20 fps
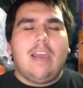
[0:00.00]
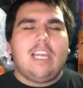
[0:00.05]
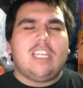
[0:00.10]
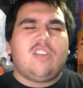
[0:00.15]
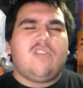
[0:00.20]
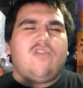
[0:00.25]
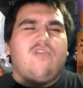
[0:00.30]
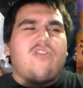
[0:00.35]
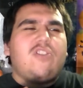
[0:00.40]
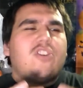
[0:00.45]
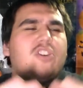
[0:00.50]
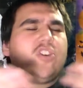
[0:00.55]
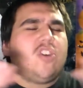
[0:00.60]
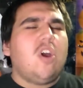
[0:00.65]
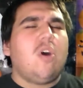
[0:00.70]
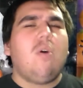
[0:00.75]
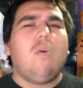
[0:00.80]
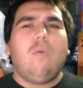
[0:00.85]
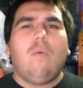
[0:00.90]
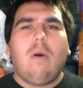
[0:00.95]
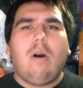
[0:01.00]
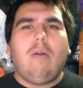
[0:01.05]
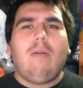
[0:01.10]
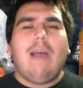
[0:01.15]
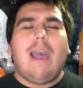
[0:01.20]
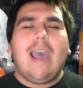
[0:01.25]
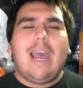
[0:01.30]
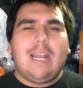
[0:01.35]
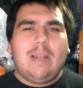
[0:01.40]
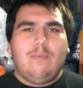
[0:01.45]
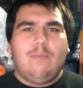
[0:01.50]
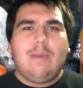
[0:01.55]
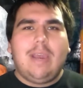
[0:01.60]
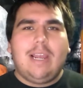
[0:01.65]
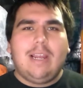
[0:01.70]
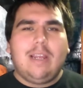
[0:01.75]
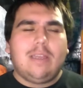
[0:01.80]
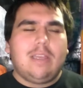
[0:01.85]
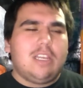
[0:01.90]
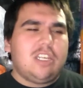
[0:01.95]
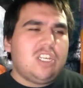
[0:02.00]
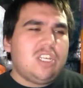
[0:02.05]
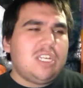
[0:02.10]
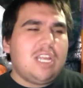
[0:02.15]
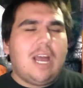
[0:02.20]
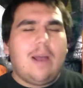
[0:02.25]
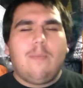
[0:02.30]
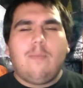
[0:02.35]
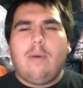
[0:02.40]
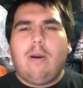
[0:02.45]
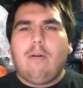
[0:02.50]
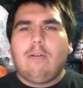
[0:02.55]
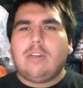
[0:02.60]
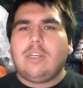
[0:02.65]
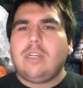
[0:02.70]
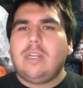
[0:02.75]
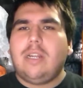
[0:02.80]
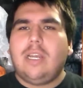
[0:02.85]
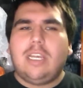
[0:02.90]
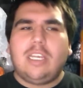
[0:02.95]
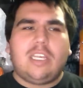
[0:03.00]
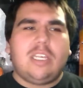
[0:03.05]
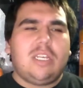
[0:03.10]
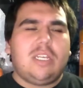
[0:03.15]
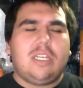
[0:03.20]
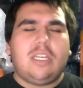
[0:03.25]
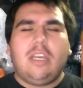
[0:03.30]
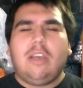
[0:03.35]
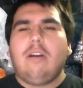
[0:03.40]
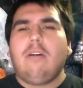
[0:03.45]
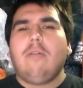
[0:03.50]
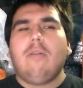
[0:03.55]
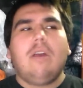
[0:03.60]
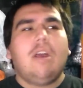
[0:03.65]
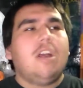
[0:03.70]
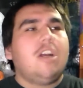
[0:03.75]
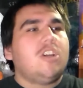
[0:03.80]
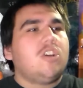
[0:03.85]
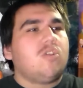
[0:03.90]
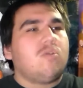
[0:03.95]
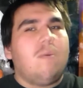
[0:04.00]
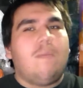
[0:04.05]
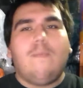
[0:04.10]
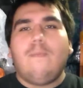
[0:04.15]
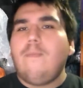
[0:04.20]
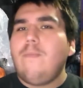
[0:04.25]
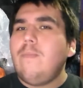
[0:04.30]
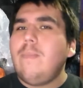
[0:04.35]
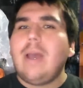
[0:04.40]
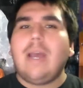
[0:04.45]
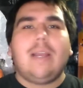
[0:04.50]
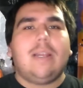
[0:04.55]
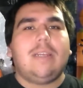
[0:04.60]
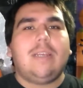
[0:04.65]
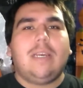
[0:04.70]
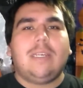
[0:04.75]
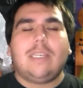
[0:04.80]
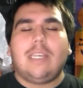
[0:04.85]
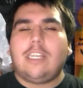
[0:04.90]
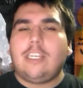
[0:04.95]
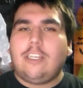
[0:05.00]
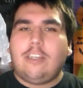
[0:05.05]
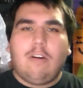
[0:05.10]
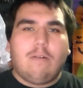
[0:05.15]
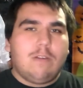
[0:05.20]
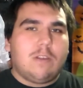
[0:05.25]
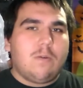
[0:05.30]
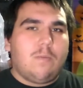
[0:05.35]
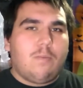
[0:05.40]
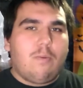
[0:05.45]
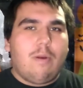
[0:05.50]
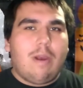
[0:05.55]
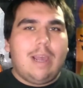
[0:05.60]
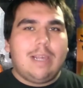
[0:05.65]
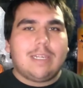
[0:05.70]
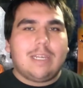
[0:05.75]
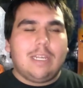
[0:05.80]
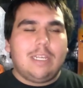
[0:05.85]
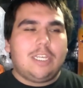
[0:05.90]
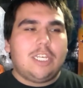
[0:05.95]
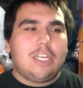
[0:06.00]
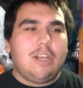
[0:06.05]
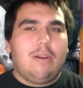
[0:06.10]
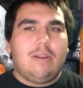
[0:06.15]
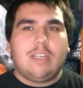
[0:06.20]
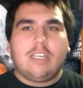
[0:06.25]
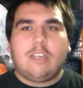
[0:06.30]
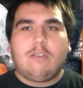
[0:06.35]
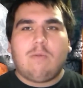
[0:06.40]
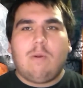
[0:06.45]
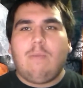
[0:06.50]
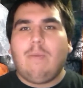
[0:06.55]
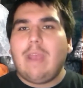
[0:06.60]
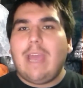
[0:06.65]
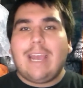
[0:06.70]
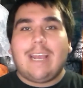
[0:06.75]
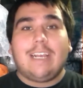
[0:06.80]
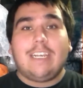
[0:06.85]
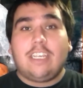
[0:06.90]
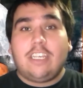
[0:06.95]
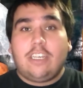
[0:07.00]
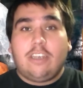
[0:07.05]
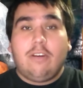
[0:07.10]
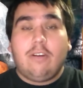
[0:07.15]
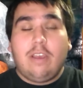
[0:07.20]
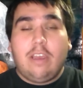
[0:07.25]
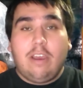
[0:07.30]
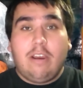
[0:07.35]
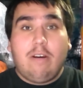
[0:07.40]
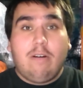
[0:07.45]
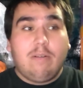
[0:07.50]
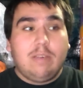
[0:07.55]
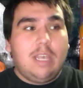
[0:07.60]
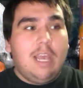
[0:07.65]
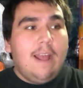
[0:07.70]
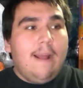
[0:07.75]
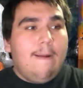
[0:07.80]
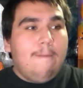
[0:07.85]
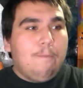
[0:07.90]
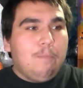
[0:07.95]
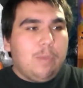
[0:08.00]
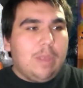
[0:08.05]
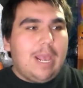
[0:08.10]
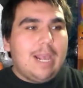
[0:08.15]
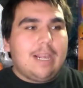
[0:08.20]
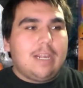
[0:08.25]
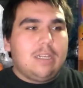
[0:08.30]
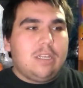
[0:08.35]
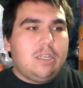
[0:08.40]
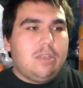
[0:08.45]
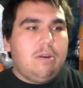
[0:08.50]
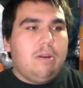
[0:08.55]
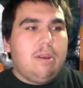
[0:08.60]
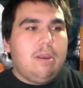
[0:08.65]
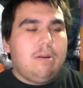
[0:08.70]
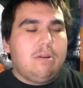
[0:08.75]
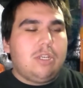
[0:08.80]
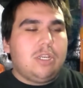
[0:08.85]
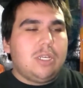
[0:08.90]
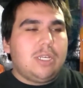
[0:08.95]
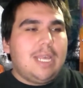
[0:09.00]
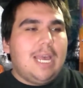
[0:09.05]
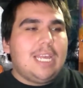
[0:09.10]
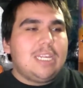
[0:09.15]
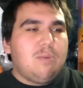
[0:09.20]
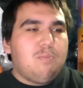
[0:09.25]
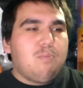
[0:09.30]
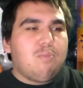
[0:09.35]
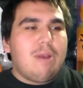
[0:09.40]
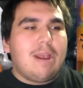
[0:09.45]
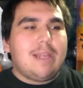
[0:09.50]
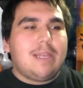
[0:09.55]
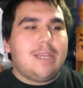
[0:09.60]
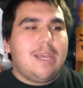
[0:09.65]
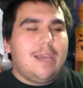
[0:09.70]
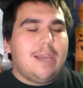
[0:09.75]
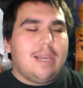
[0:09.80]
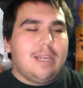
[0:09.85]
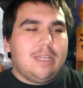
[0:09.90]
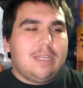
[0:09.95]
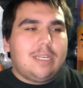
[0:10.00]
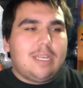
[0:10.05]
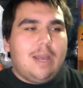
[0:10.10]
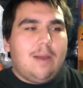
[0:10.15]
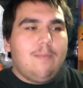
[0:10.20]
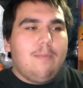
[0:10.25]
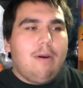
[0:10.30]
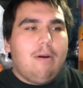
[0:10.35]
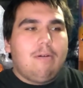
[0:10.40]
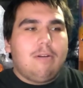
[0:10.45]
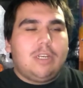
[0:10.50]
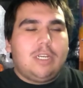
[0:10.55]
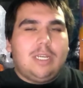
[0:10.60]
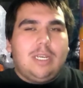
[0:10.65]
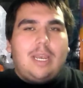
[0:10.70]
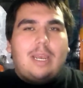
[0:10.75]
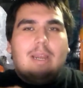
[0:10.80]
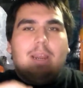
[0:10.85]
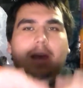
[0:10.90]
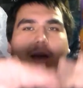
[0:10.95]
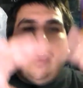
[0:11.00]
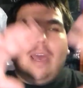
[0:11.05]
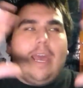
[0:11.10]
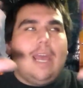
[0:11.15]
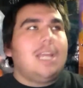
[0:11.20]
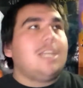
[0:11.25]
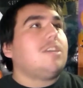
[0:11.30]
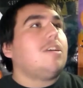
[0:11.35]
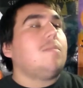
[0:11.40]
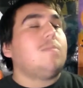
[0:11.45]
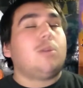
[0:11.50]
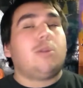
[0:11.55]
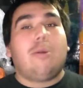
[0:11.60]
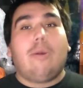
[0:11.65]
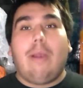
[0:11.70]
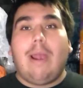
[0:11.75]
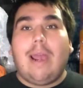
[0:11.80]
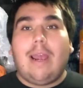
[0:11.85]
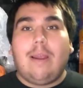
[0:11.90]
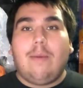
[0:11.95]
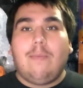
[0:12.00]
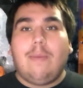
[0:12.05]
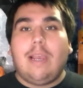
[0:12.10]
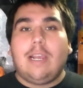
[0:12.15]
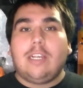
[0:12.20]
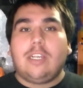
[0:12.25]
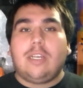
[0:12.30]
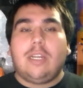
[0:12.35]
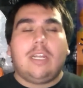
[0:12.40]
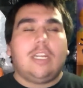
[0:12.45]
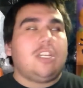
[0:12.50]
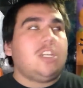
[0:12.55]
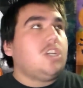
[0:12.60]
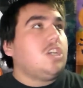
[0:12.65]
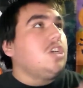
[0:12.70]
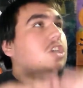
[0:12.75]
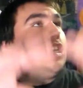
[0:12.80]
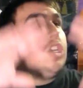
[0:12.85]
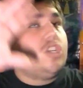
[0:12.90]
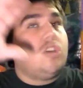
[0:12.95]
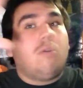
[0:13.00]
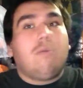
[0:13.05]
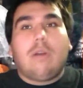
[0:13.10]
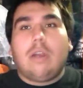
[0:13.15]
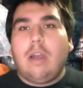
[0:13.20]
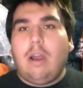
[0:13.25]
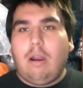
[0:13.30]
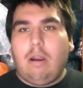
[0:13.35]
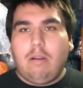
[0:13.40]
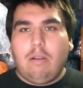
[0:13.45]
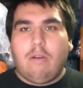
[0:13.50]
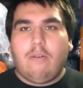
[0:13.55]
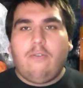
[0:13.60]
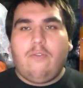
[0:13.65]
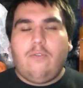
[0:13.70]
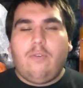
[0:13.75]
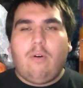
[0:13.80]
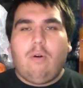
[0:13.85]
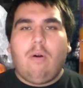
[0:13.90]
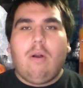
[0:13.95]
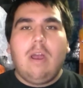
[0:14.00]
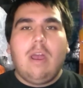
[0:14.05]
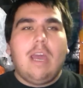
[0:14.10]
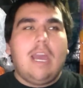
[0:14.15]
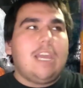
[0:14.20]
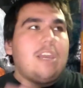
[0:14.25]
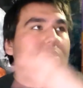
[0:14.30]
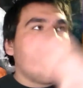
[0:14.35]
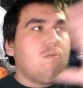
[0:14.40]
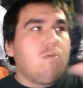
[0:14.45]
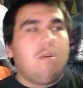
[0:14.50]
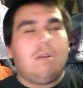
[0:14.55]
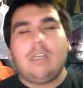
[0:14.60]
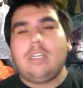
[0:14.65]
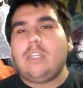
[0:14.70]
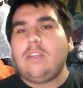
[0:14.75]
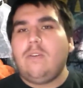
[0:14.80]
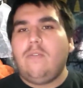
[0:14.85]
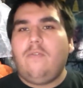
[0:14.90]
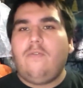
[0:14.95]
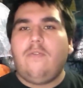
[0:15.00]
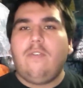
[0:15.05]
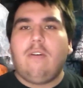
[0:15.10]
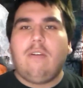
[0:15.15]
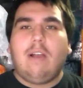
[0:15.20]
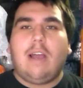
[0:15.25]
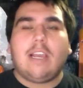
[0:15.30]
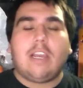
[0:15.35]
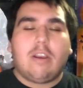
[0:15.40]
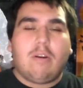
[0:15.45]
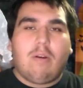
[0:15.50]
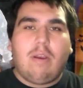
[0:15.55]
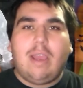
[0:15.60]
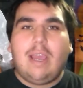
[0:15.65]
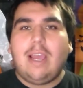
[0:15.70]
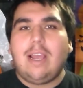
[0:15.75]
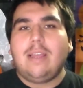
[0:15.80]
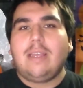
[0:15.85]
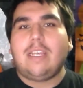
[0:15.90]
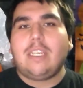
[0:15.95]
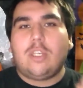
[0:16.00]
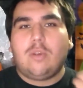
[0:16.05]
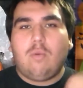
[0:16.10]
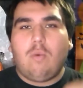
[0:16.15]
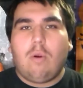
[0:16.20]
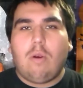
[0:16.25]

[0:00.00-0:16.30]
It's just so well animated. The stop motion is still tremendous. It's no surprise considering this is from Laika Studios. Laika Studios just has breathtaking stop motion, and in terms of their animation, it's just so colorful, and you really do feel like you're in this